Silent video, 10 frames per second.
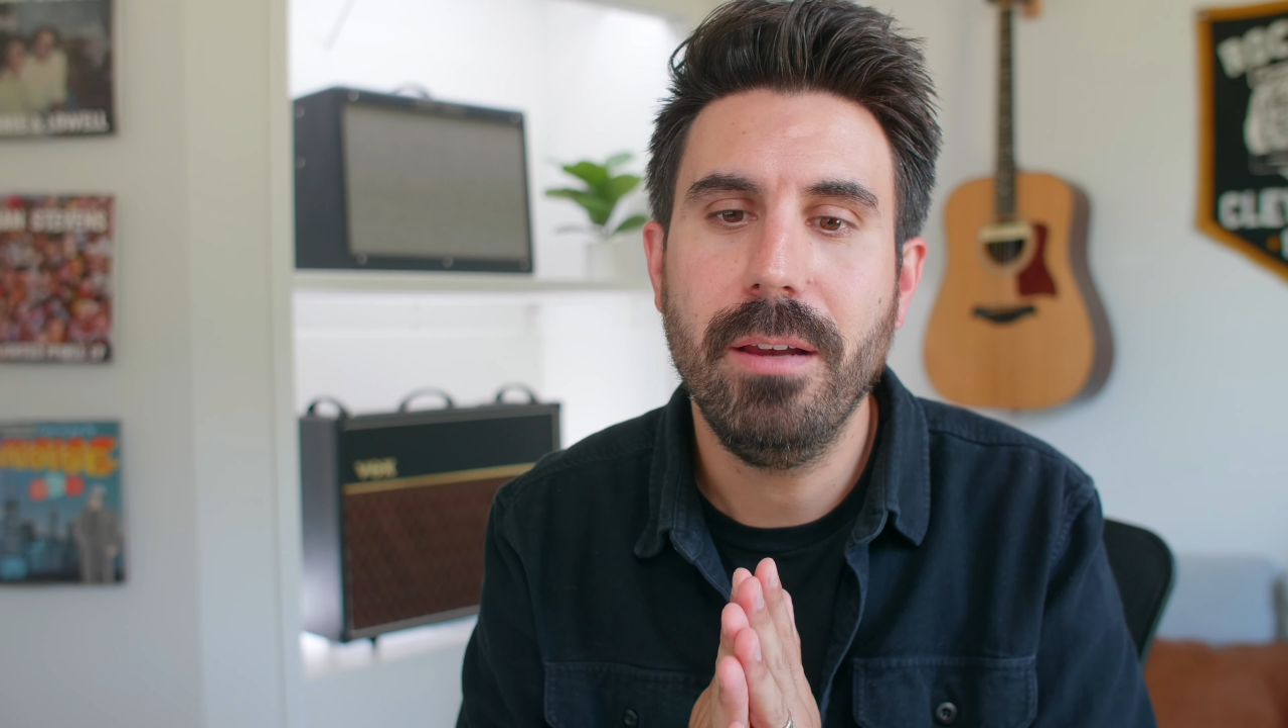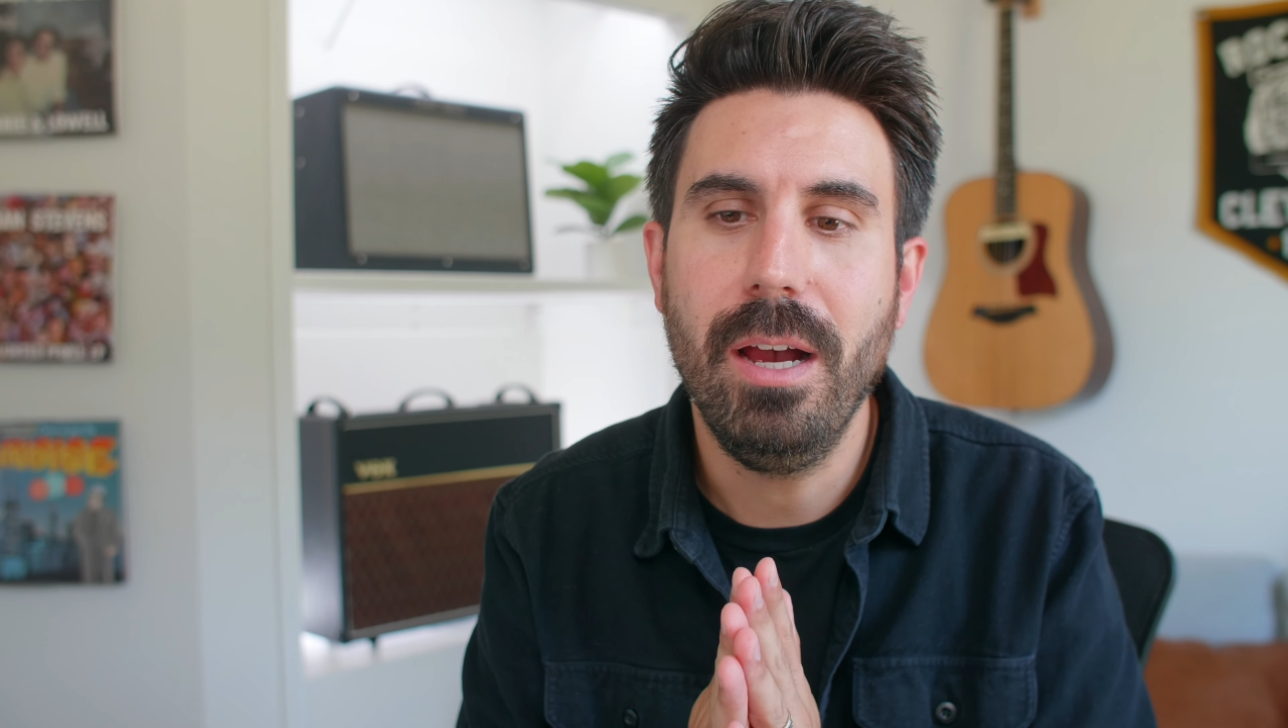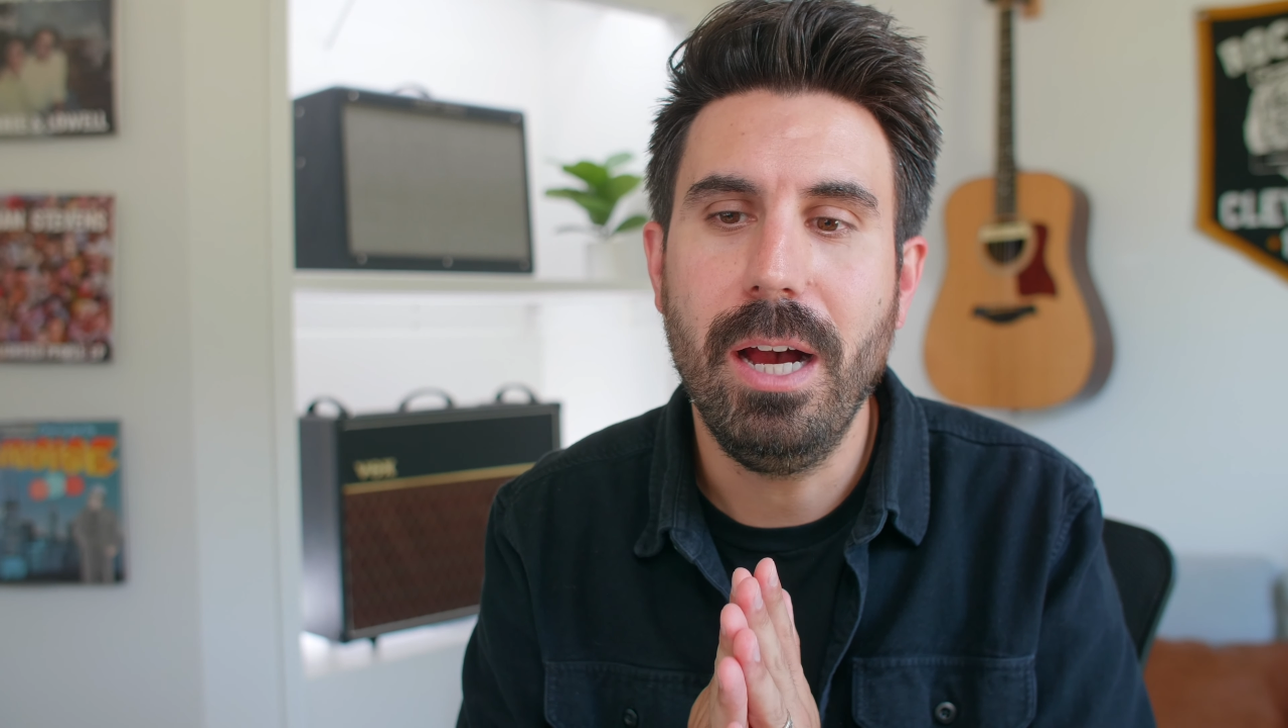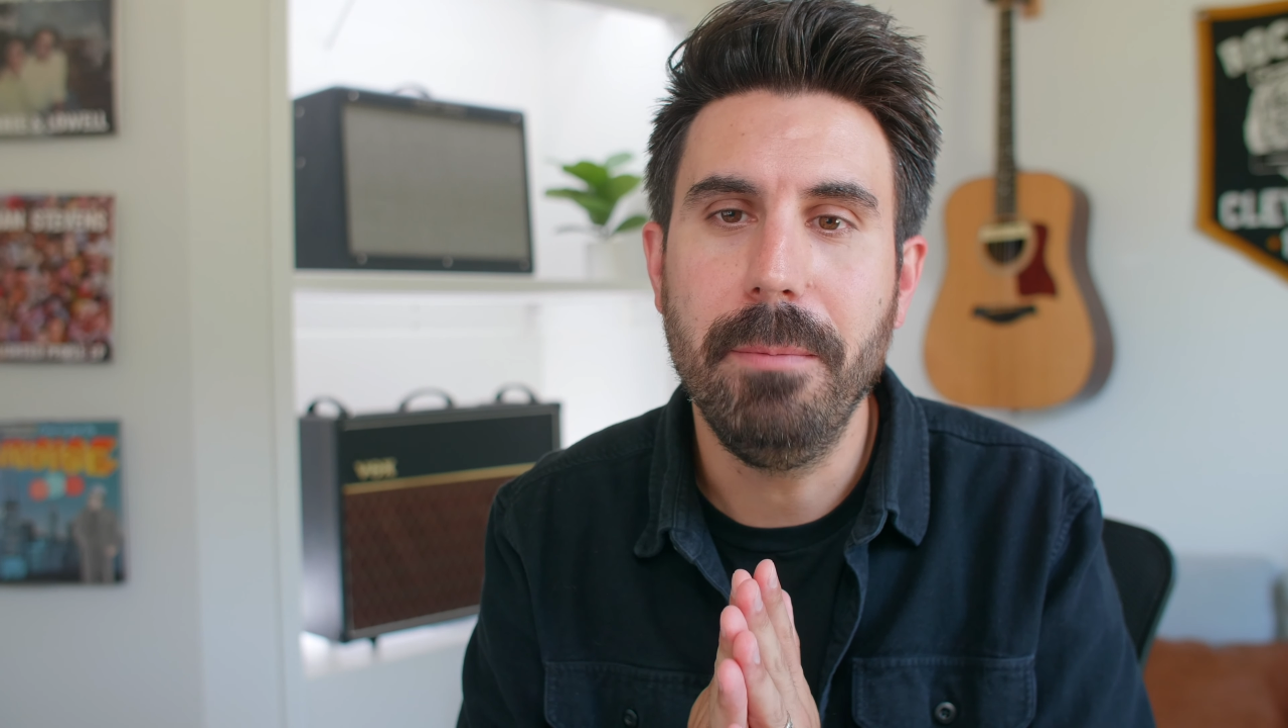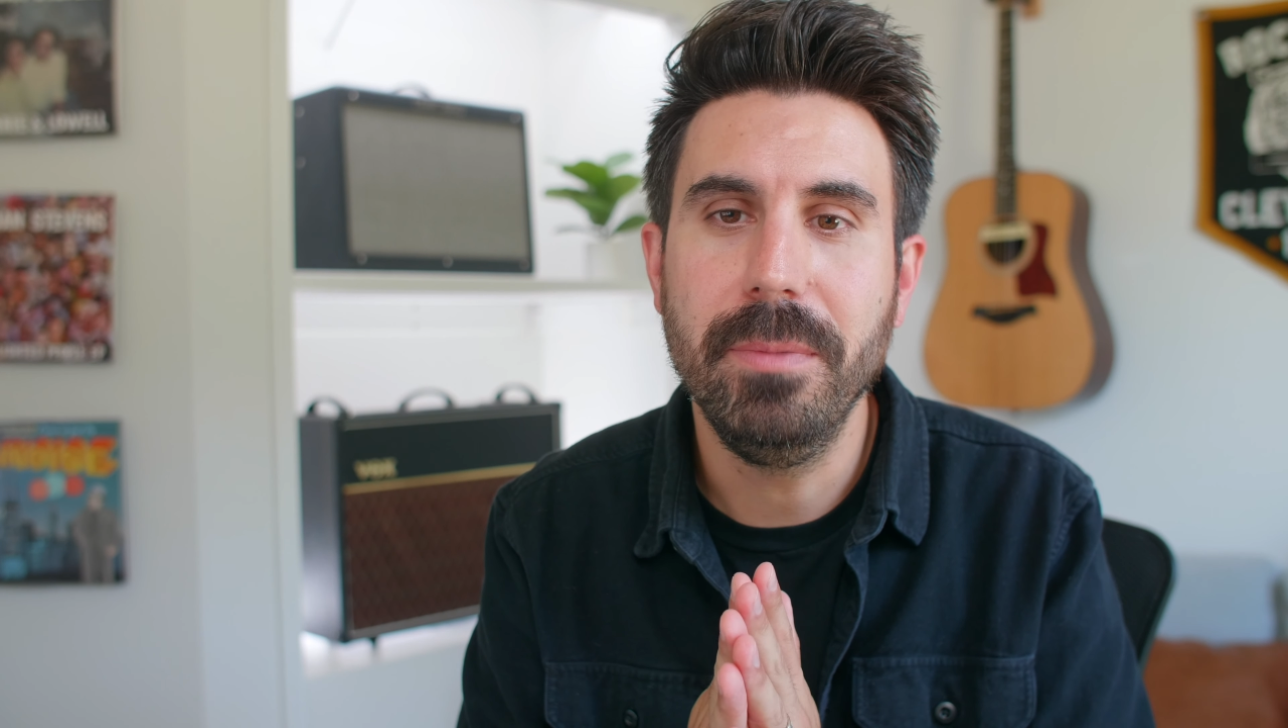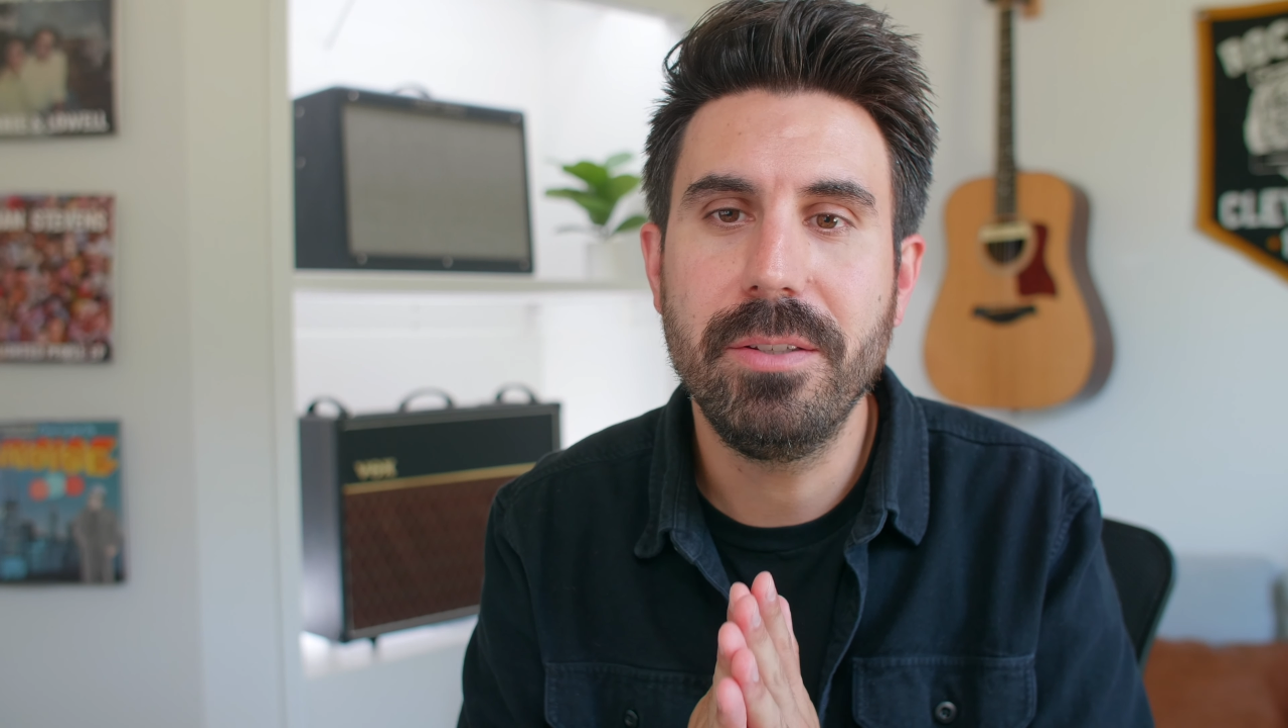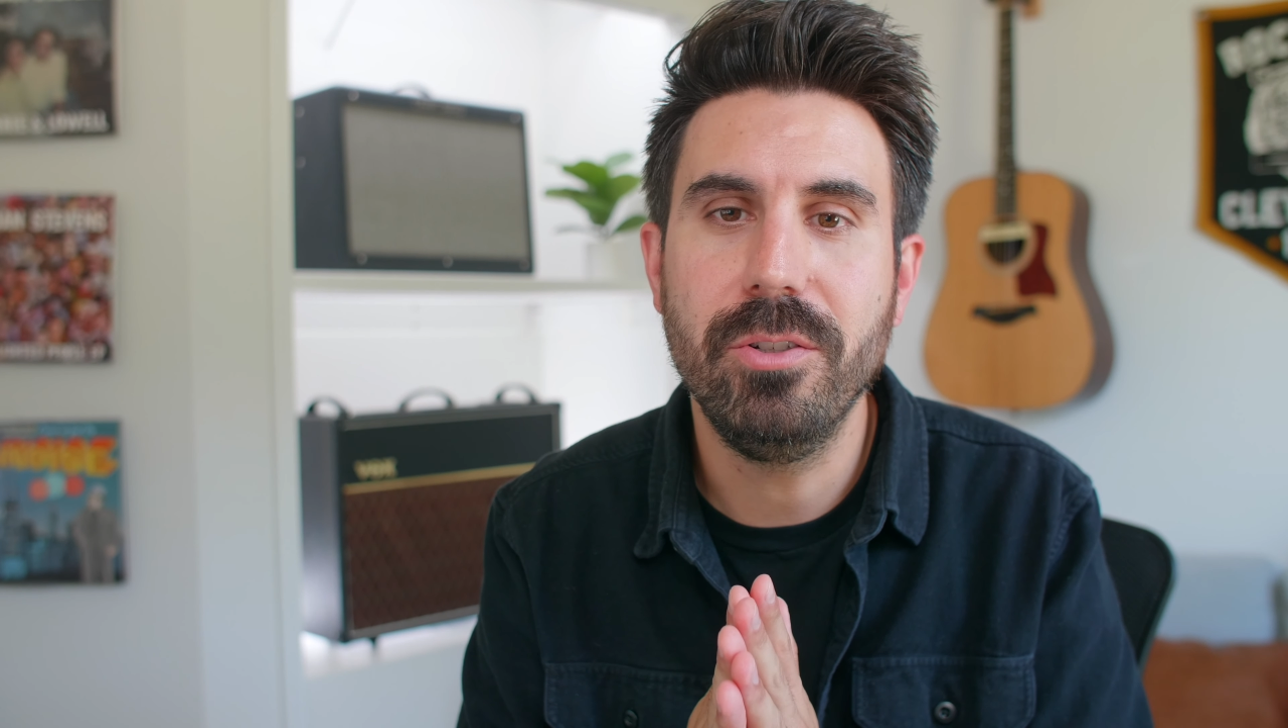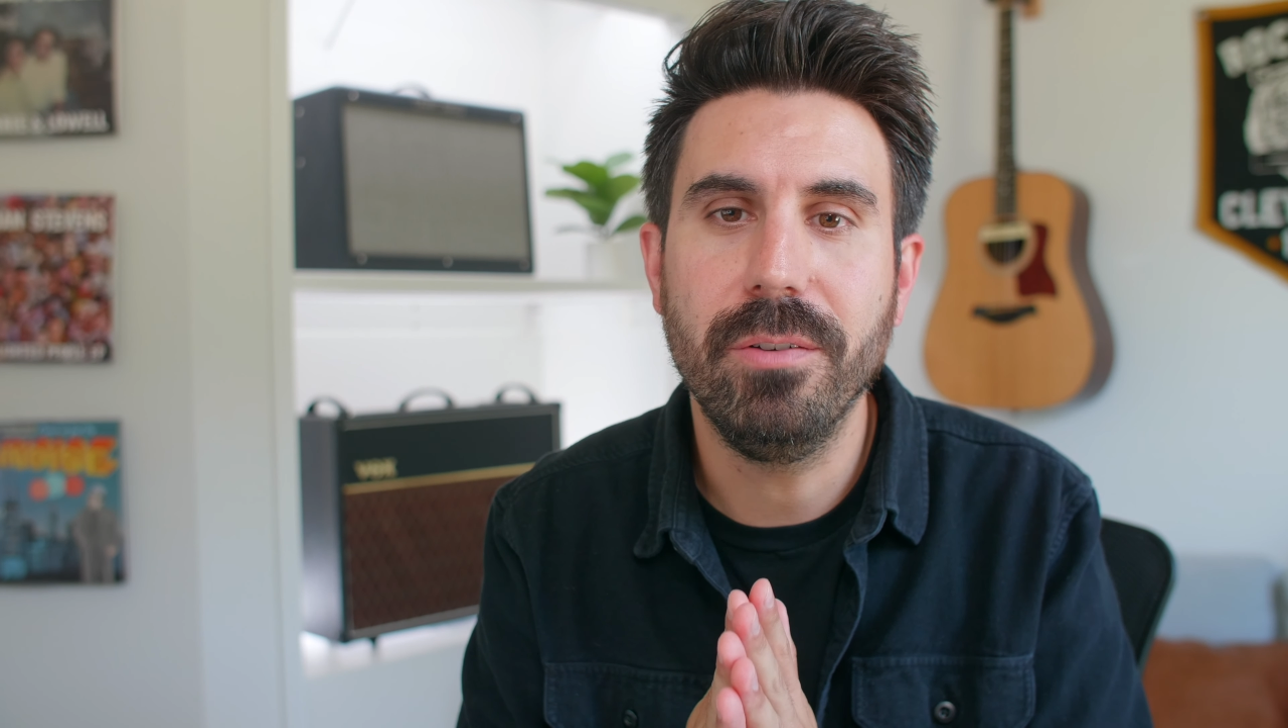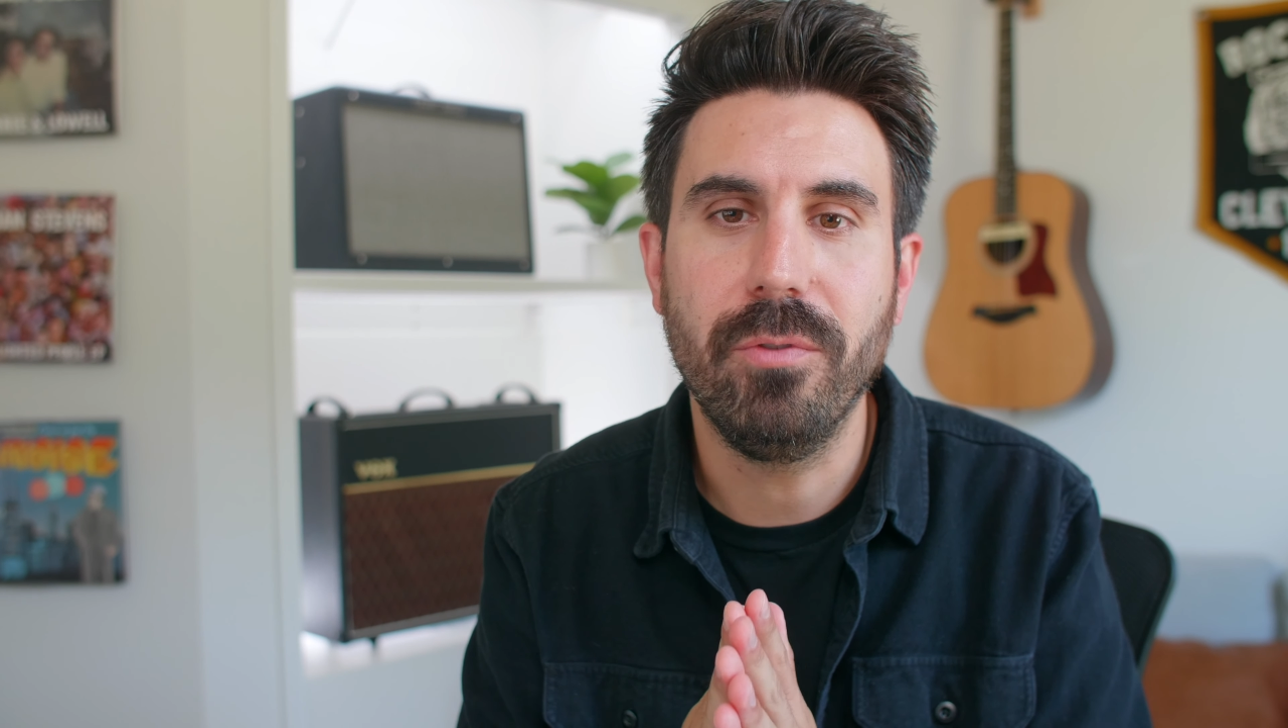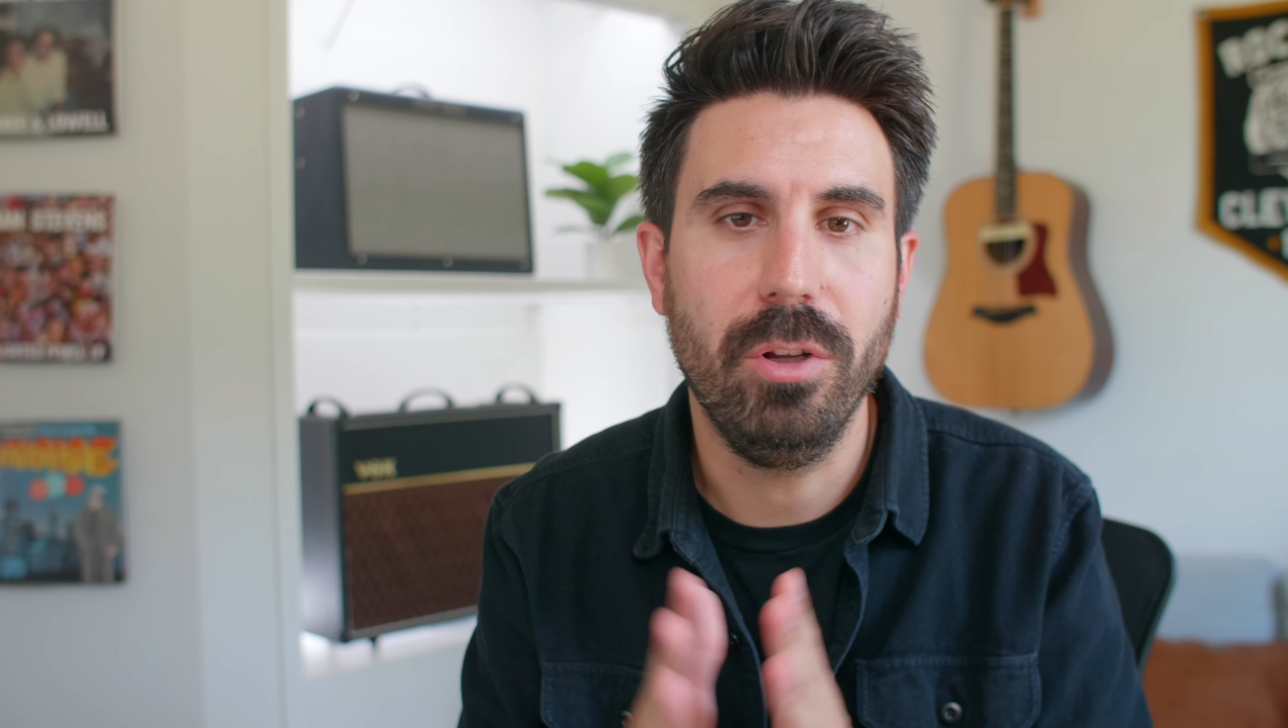listener for